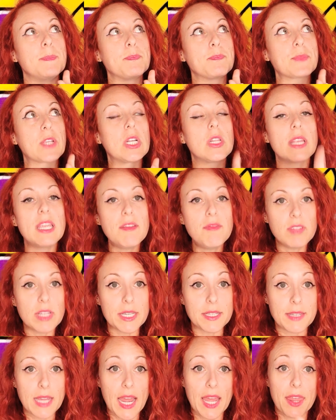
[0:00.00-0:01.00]

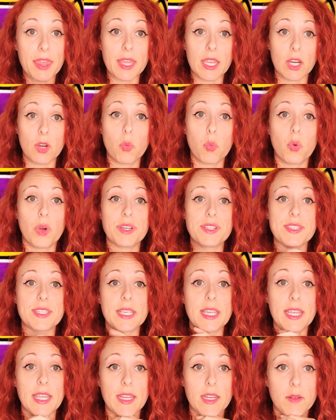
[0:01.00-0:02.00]
Cleveland, I think, was
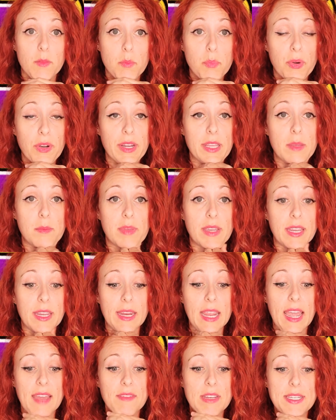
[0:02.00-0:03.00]
in pretty big
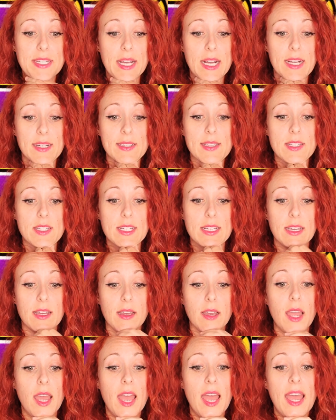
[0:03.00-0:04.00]
heavy talks
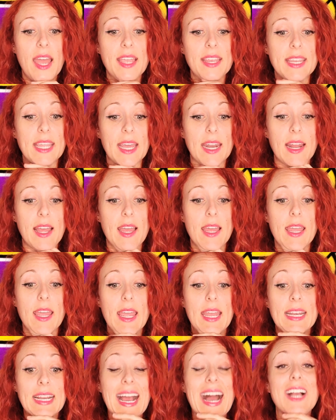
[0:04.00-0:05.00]
to get
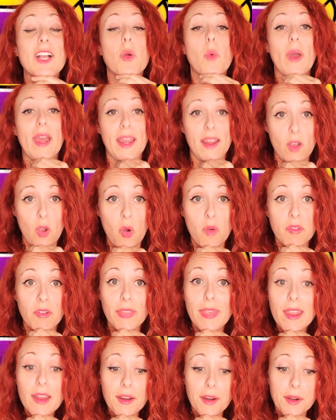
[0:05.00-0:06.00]
Ngakoue over
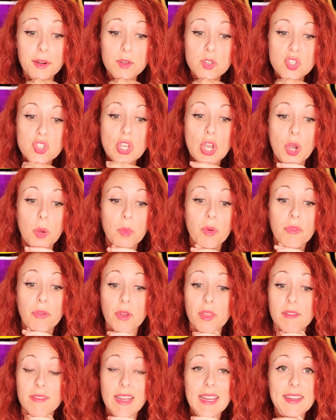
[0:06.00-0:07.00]
there. So before
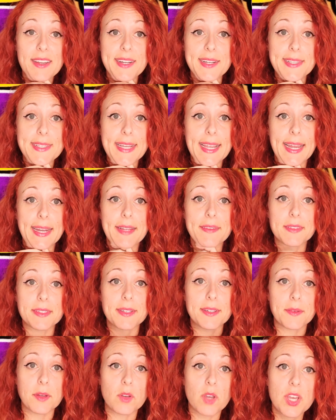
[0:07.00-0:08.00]
the Vikings kind
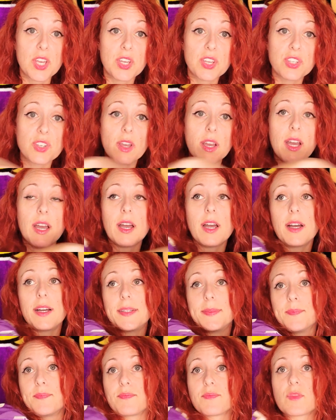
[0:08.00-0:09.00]
of
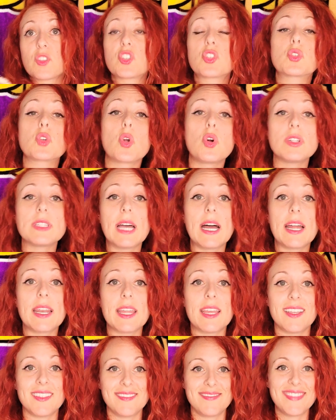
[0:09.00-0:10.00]
strolled on
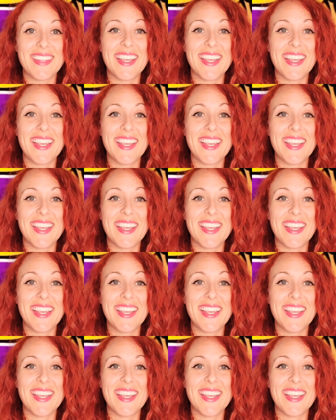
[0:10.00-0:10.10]
in,